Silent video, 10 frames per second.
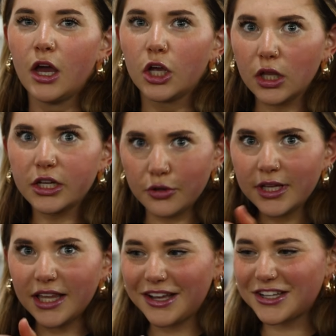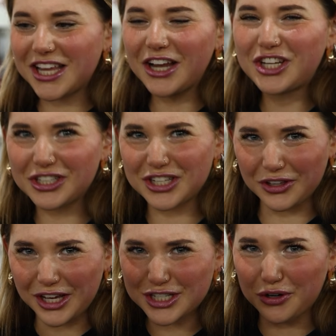You're like doing leg extensions or
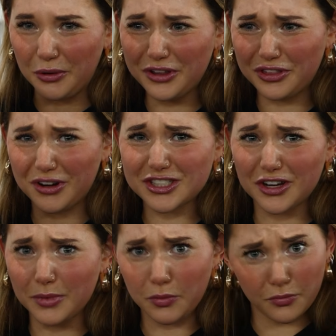you're like scrolling through Instagram.